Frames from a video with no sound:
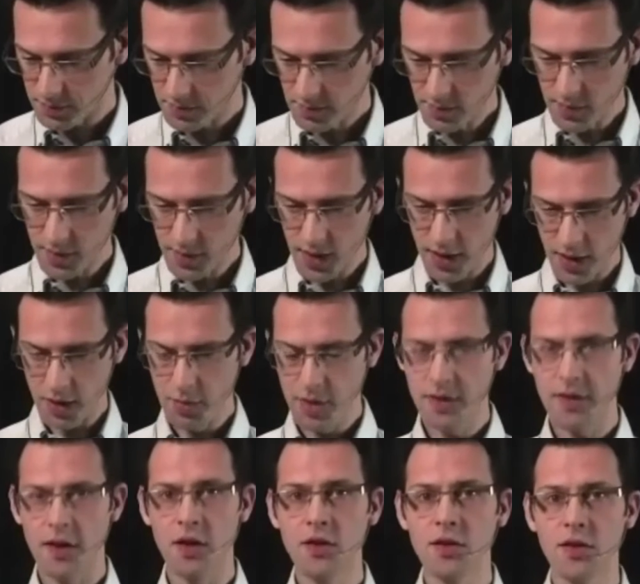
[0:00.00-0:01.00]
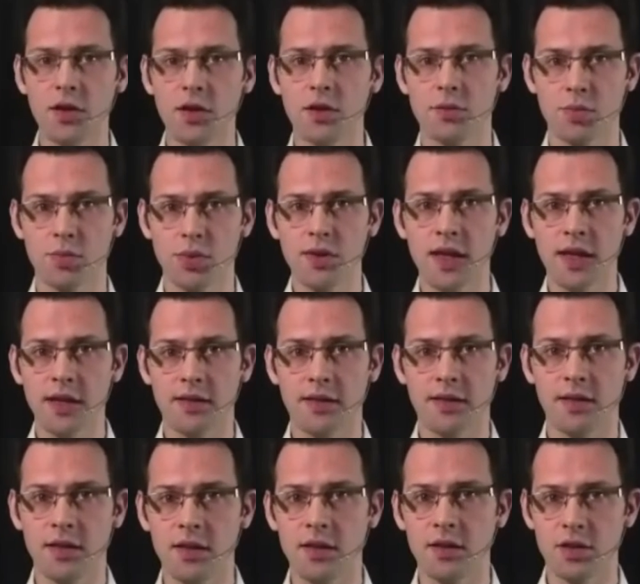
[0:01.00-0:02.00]
But Hunter, put that
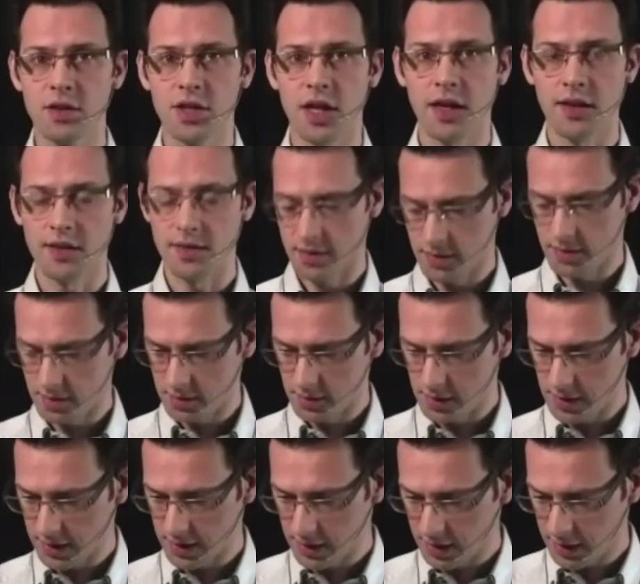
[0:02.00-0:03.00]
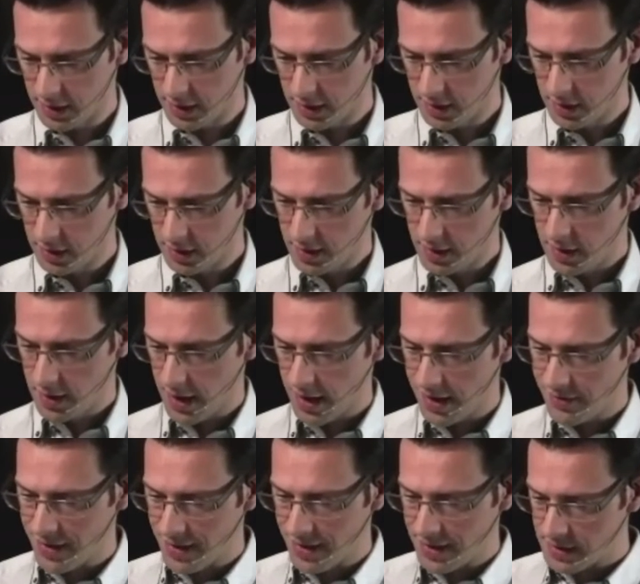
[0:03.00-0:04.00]
in the chat so that I can
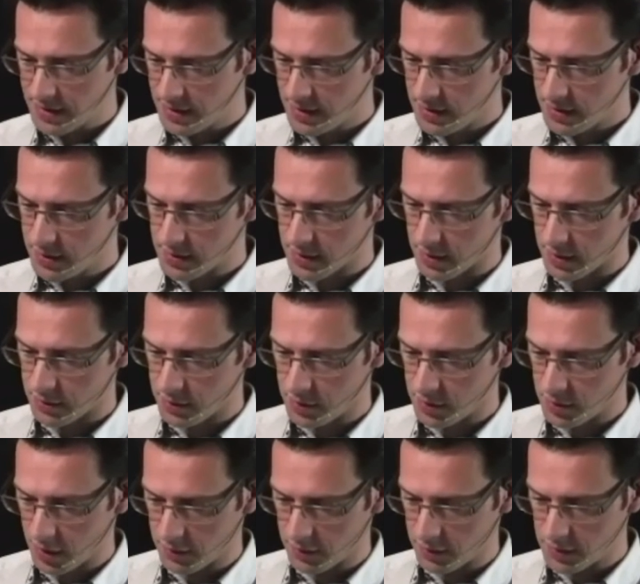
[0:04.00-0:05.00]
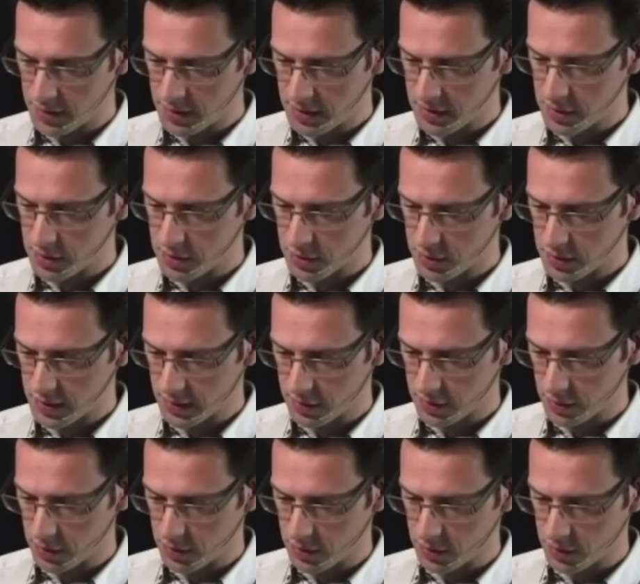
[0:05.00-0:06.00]
have ideas of decisions that
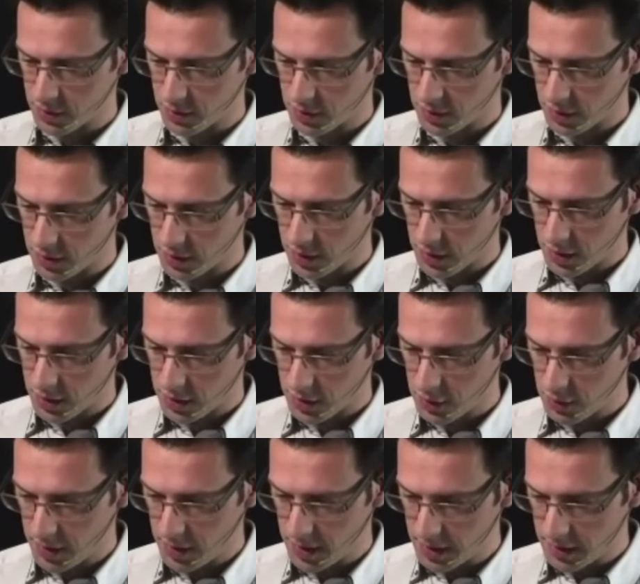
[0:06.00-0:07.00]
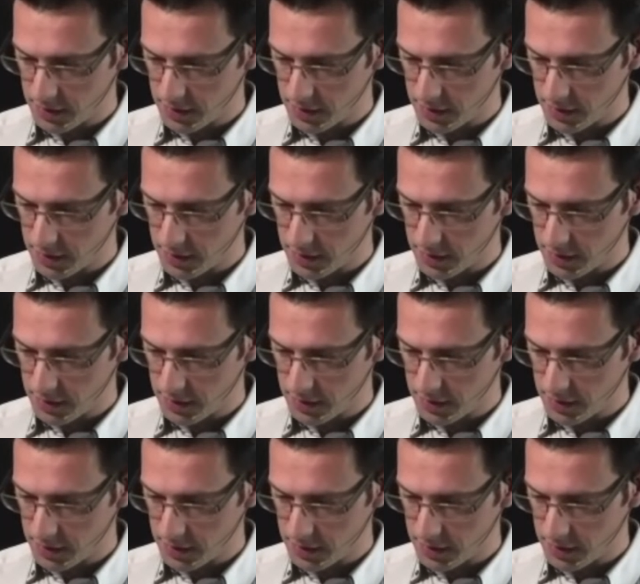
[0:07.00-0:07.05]
you made.